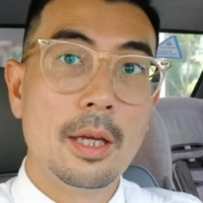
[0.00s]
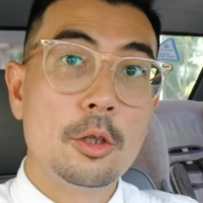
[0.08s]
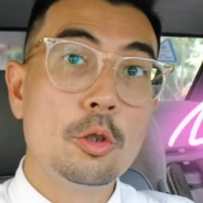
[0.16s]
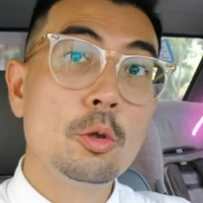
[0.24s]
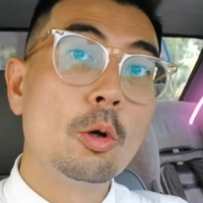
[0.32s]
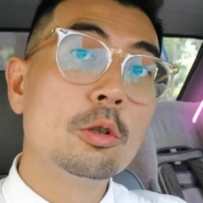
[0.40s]

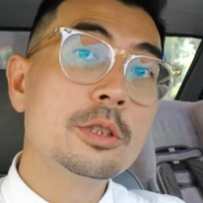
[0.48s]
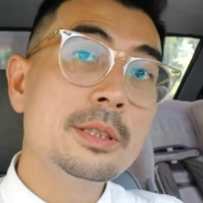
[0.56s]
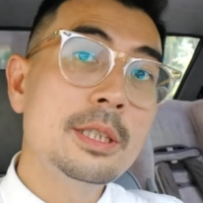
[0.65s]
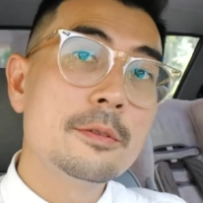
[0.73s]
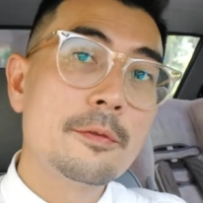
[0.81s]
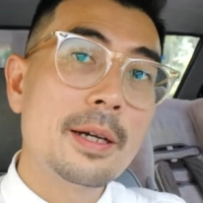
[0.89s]
You'll also
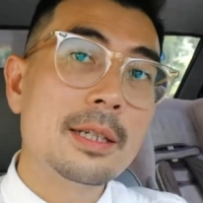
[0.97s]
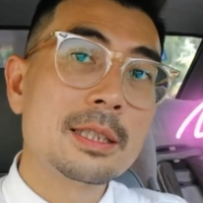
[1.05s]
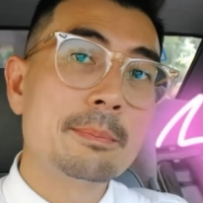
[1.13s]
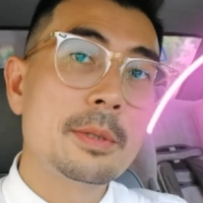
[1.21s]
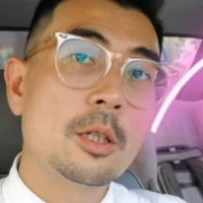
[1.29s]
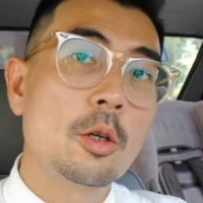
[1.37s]
need to file
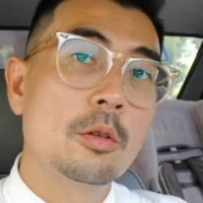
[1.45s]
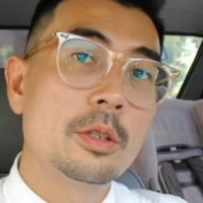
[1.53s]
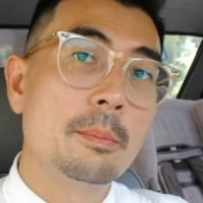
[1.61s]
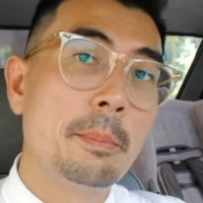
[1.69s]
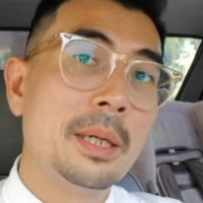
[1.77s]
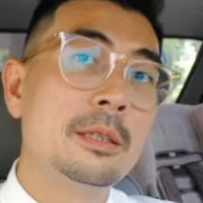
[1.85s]
something called
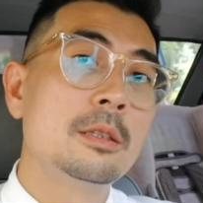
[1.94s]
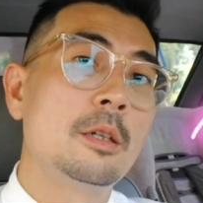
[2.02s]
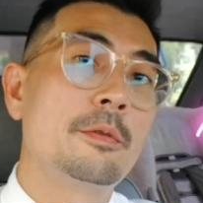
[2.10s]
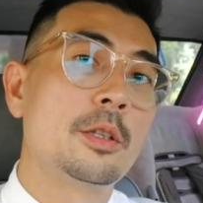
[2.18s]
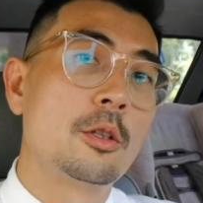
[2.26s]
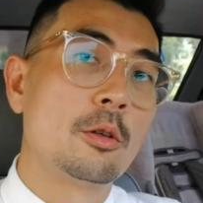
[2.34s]
the bundle
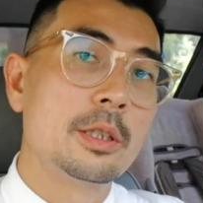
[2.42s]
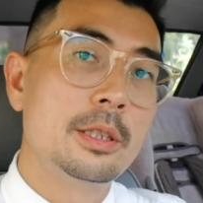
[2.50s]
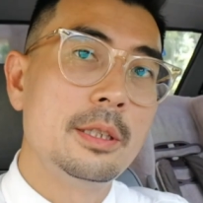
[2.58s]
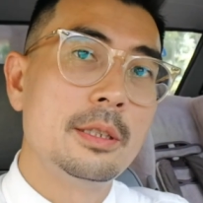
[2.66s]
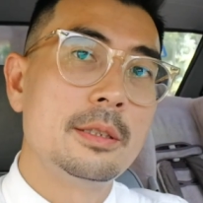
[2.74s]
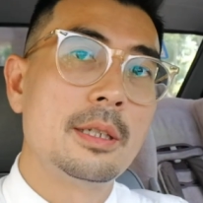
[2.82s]
of
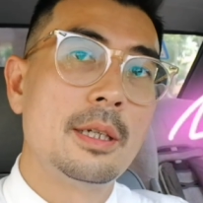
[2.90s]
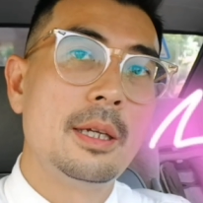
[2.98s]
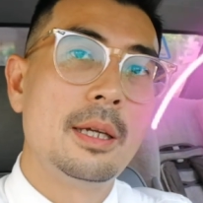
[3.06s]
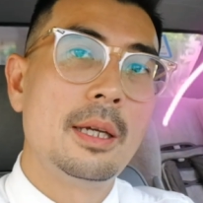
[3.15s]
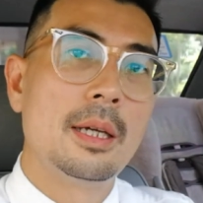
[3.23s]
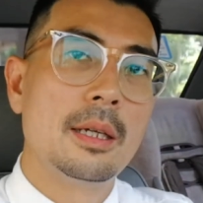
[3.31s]
authorities
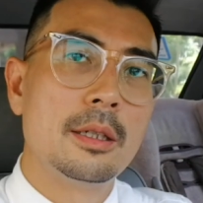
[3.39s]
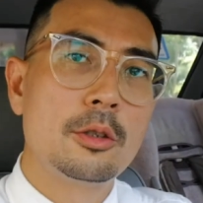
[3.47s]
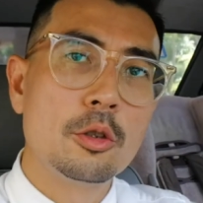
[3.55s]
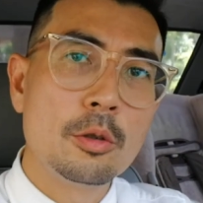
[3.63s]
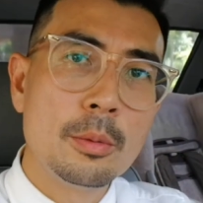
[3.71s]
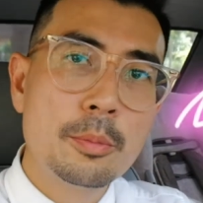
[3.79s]

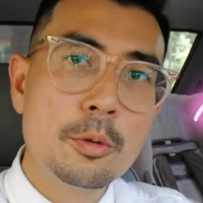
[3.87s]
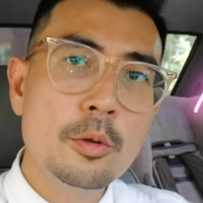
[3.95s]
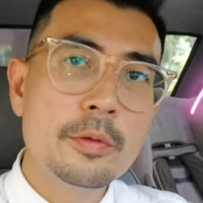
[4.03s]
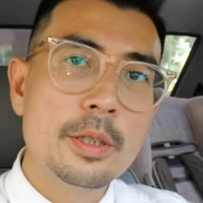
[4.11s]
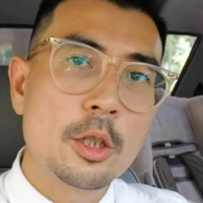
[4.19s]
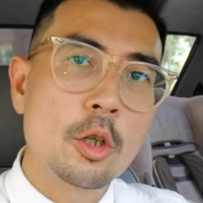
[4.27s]
to
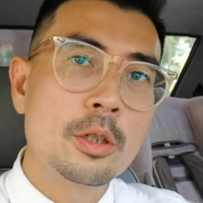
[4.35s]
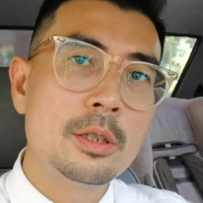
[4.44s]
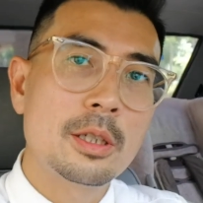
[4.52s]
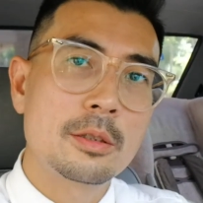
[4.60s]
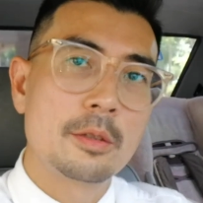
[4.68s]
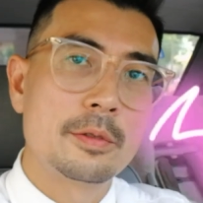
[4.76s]
improve the
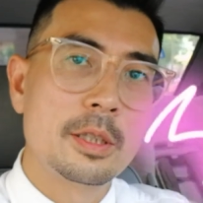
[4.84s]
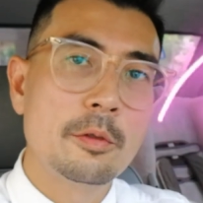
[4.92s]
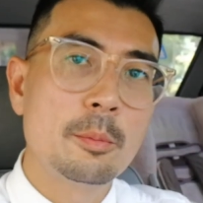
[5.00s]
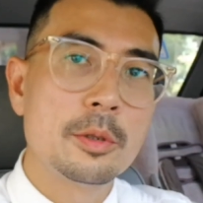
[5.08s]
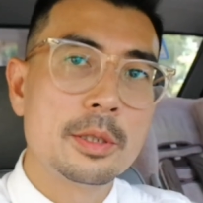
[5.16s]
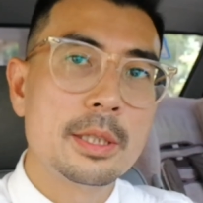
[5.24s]
conduct of civil
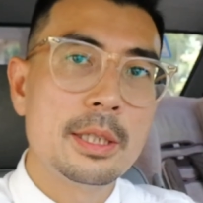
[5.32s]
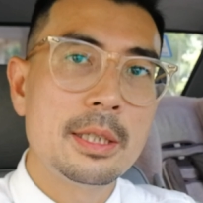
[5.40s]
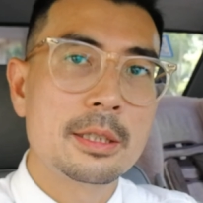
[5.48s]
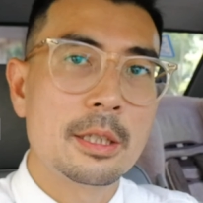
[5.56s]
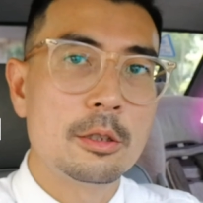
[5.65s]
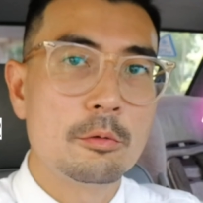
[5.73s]

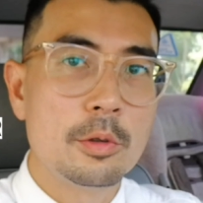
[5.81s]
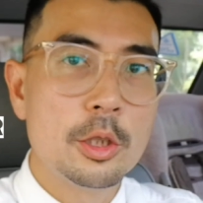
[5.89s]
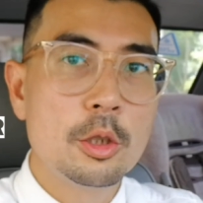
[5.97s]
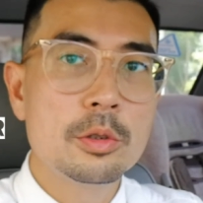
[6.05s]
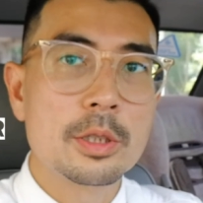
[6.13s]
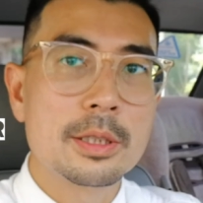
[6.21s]
proceedings and to
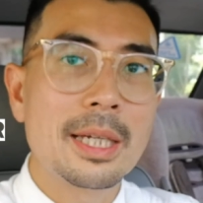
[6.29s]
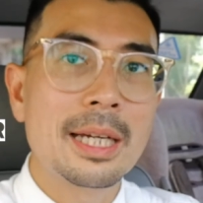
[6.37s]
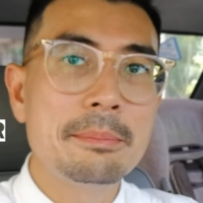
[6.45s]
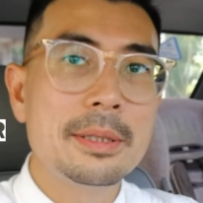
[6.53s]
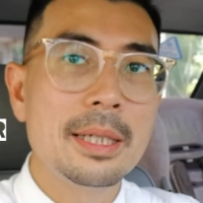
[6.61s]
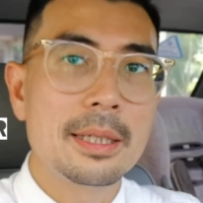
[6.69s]
reduce the
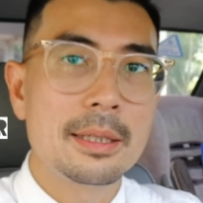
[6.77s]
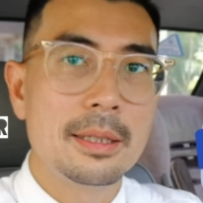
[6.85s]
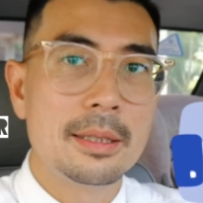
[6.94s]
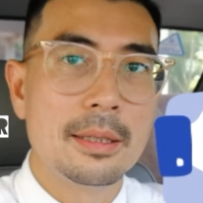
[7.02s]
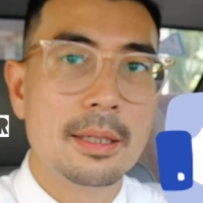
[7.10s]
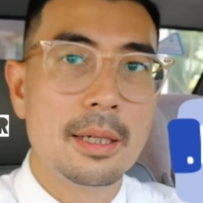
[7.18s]
time taken
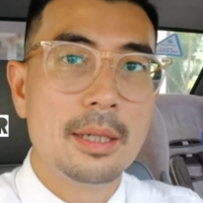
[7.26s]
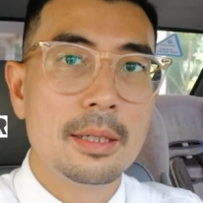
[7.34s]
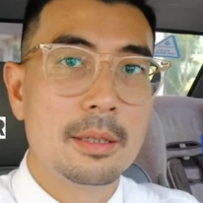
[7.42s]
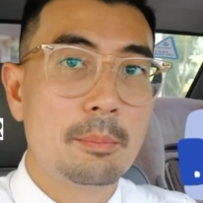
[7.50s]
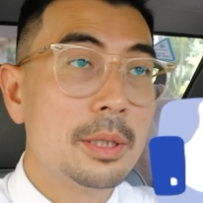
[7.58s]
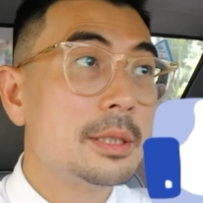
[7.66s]
in
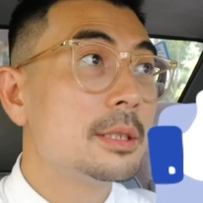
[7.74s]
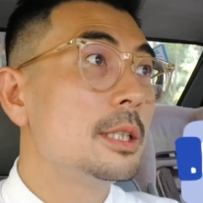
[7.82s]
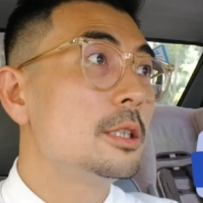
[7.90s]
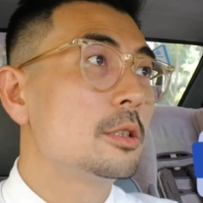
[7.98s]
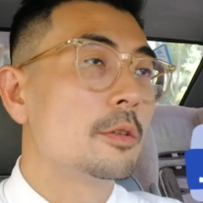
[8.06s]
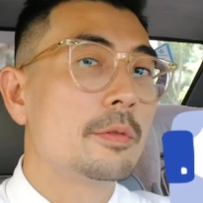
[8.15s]
the
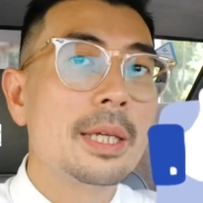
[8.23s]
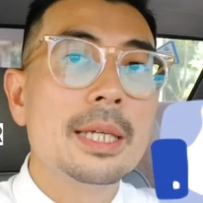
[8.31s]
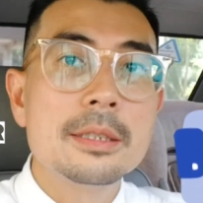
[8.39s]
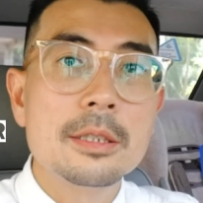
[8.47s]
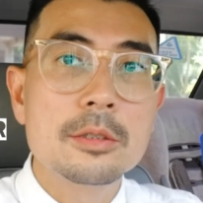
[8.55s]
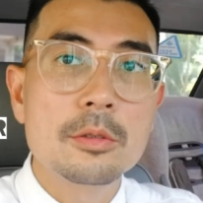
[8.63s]
presentation of
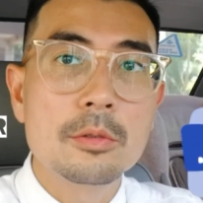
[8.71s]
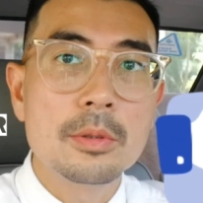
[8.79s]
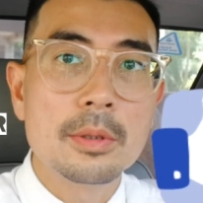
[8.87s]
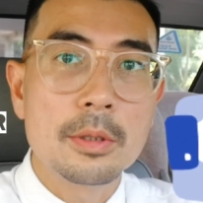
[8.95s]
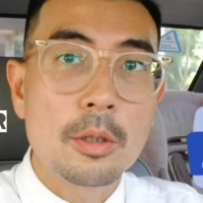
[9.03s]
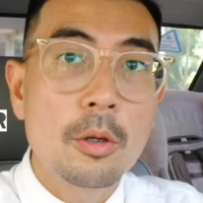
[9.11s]
cases
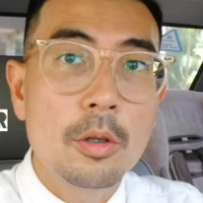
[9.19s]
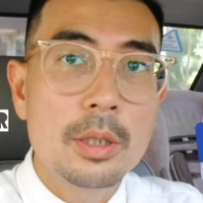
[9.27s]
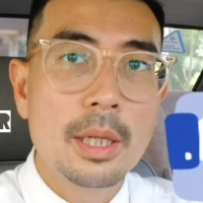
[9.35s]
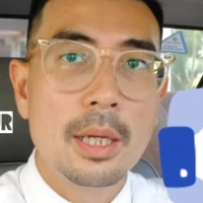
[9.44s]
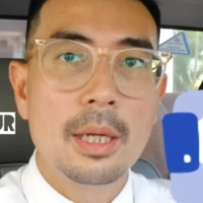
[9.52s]
in court.